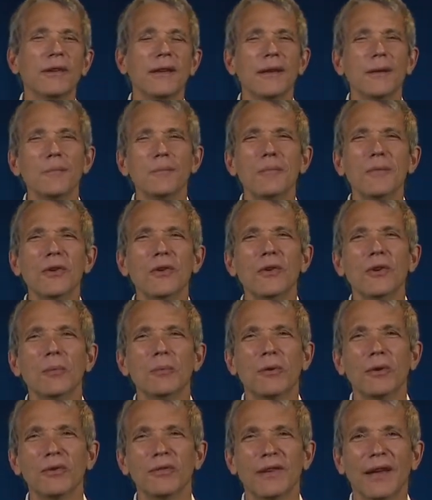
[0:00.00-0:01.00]

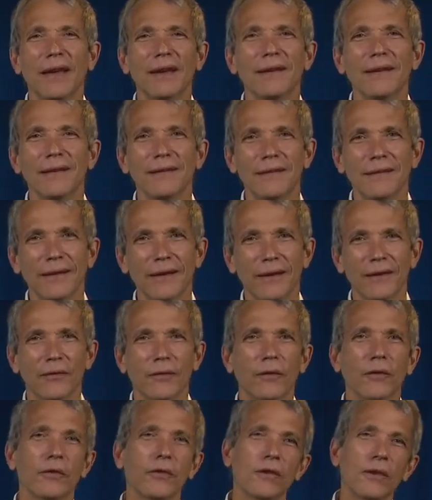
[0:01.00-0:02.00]
immutable tendency for
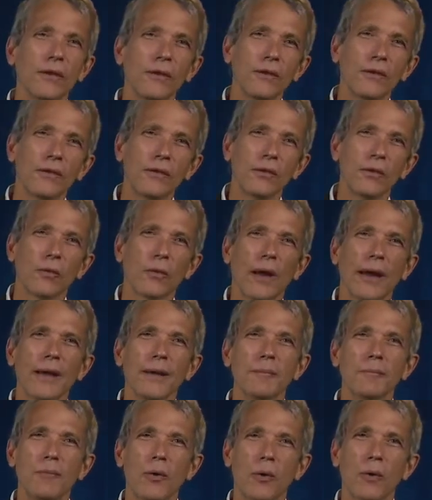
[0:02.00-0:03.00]
students who write
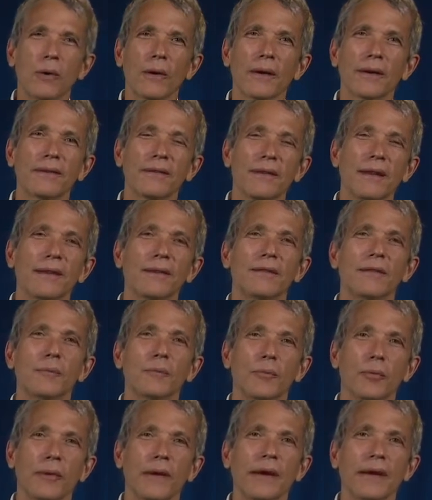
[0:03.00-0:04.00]
more extensive
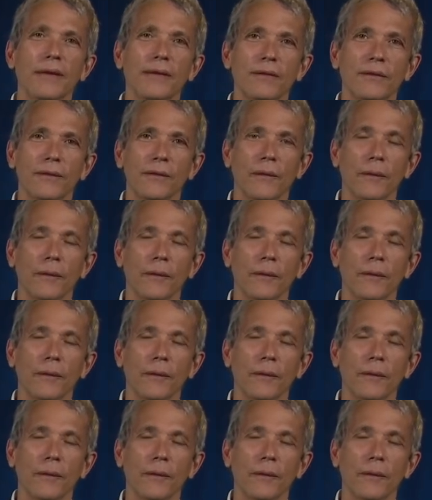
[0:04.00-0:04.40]
briefs,